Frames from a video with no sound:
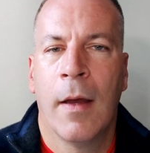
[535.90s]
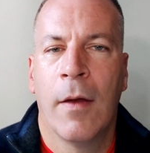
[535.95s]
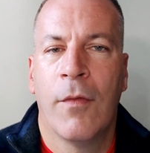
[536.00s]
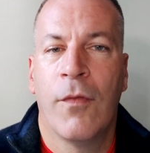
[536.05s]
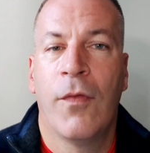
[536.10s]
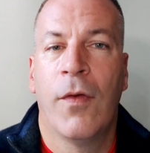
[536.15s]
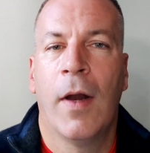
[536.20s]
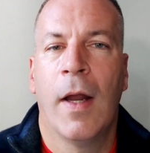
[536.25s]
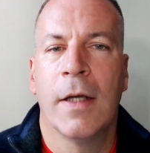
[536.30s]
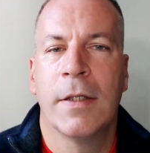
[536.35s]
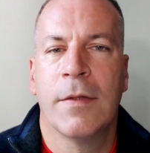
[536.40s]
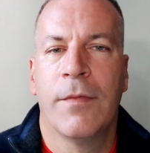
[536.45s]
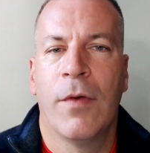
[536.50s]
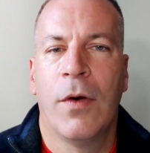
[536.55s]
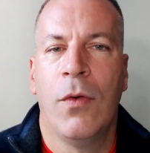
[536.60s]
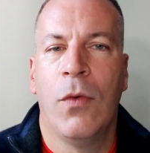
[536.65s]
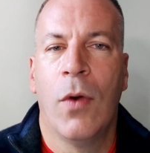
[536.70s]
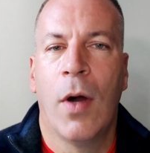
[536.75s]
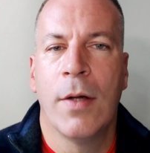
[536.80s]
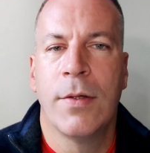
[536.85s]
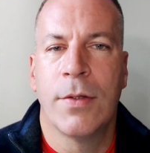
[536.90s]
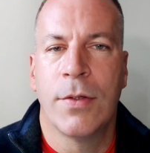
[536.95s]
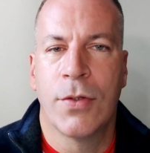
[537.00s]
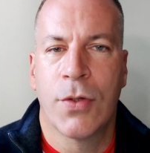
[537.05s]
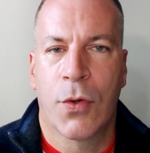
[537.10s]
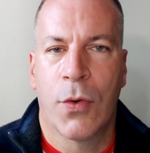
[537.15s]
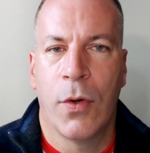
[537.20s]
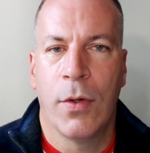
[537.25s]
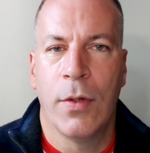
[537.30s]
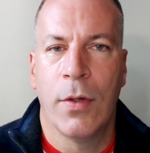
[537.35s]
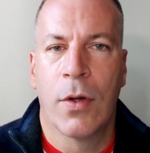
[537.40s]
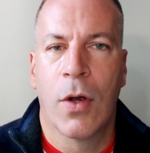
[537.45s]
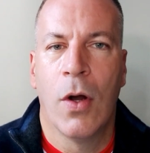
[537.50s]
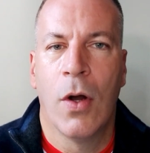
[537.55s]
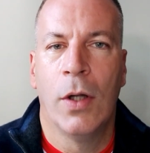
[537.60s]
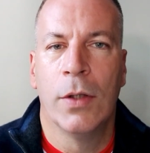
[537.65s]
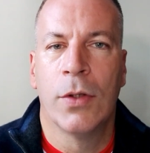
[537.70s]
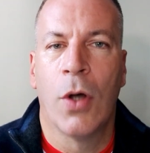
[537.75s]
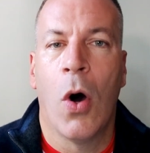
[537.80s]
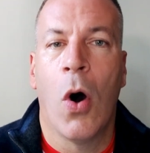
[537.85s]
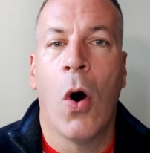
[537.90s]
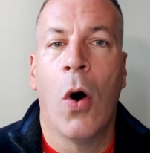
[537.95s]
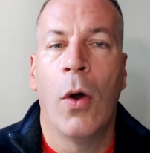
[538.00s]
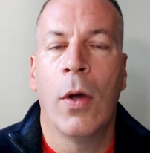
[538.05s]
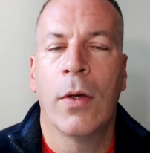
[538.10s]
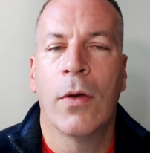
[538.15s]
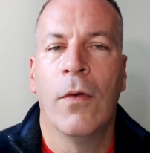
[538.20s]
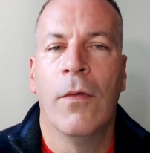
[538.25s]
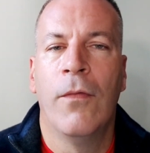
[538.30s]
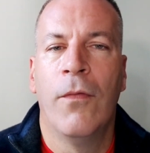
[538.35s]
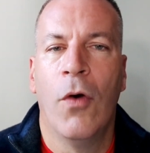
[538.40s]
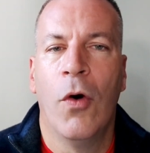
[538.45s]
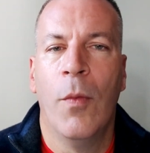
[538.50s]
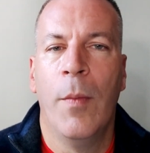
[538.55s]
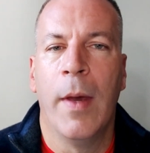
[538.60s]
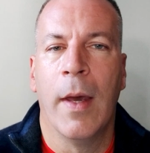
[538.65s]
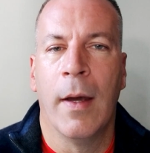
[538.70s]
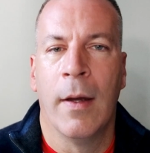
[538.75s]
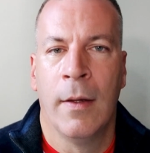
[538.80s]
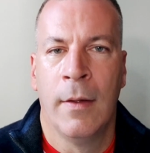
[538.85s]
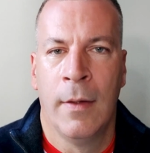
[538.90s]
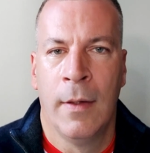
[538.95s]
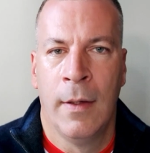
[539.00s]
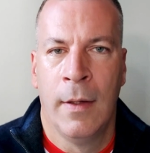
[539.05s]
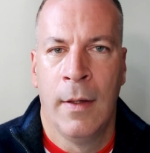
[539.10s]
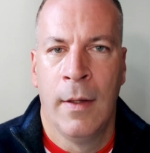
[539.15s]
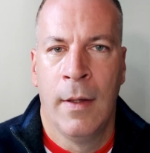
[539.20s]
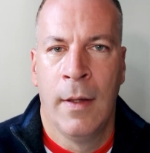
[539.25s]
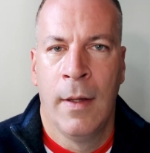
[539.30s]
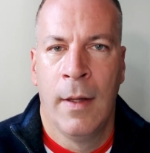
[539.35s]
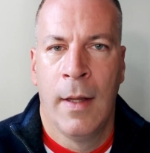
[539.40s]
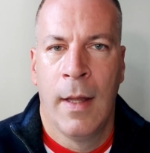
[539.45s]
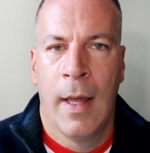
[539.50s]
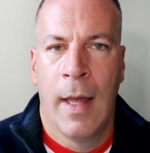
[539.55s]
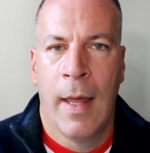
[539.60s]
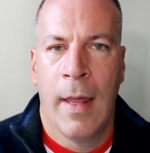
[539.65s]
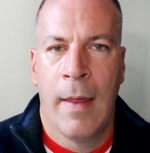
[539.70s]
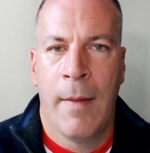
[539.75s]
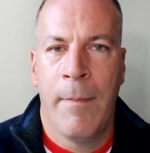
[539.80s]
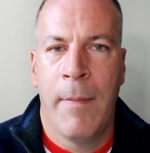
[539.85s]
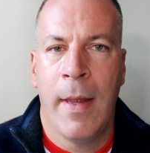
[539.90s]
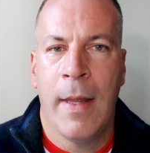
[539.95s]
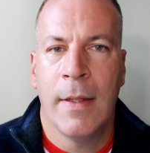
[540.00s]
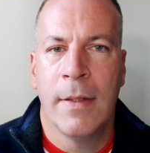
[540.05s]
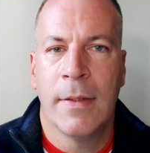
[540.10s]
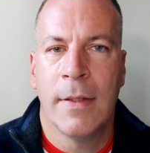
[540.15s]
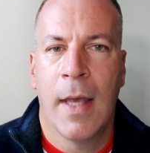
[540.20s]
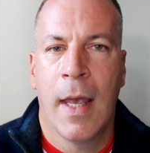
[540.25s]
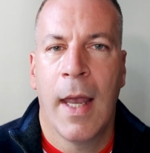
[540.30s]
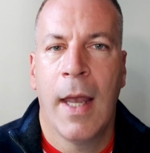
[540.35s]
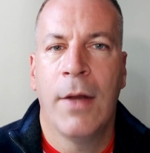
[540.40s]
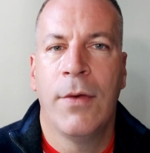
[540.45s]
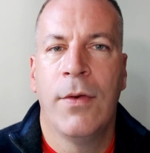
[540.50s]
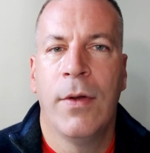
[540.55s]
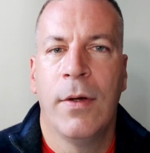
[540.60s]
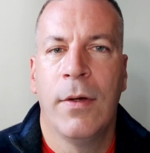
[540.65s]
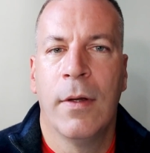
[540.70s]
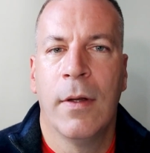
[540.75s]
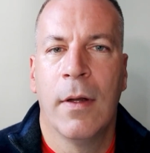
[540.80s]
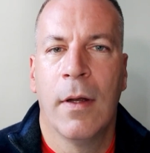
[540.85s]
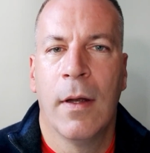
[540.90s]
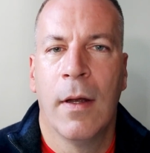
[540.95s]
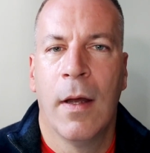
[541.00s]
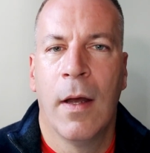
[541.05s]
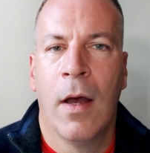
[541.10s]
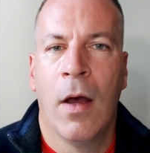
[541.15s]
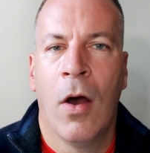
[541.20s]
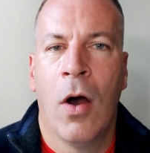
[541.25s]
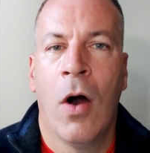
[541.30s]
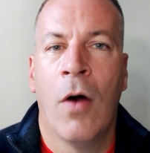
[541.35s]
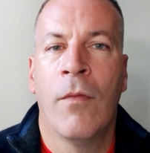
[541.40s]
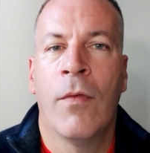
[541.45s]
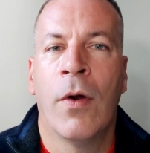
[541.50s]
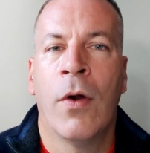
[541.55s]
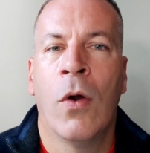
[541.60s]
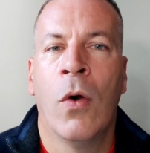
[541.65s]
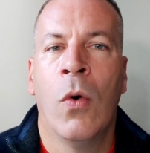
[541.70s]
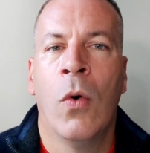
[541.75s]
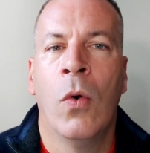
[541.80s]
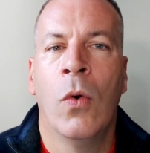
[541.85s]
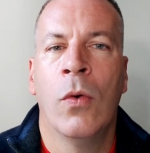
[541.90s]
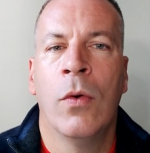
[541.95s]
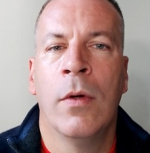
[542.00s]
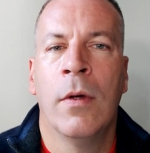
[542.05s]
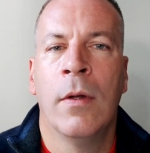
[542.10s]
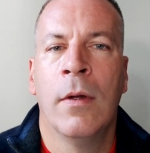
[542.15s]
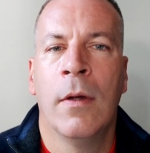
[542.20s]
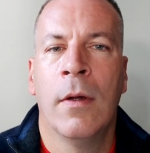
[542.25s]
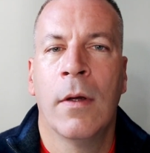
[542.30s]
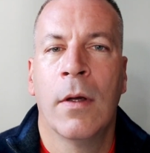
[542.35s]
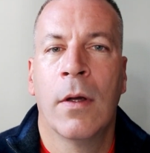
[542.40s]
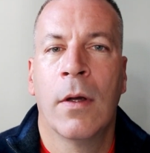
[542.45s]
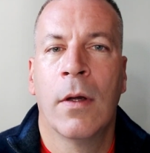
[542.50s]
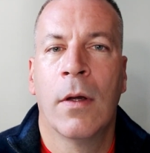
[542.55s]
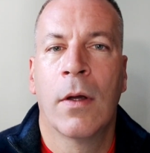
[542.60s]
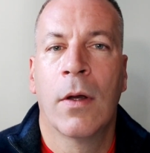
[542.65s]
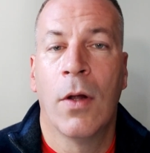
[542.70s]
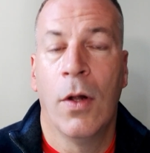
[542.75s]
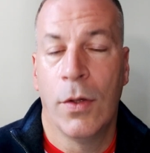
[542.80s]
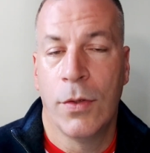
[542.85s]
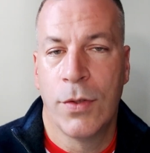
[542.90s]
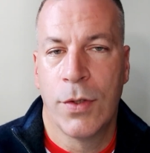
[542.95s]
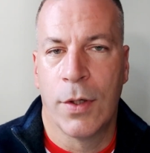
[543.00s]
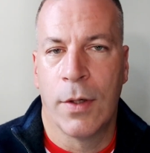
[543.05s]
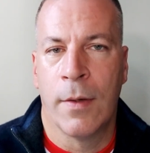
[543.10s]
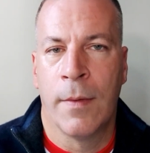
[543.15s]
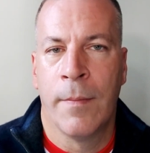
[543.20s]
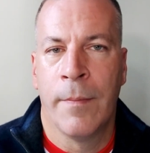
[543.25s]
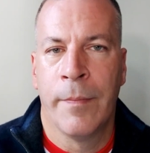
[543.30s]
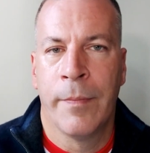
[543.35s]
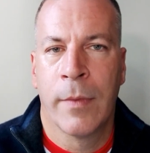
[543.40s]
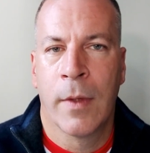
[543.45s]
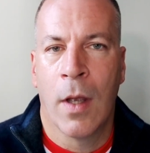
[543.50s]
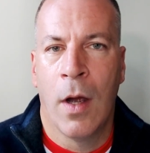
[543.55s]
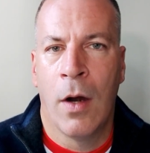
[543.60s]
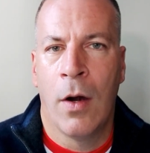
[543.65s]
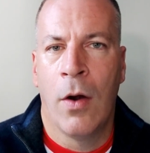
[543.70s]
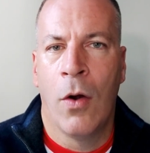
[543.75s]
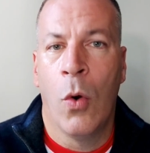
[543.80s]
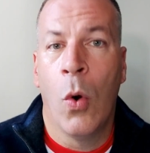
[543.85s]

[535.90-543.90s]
philosopher Roger Scruton called oikophobia. It means hatred of our own culture, our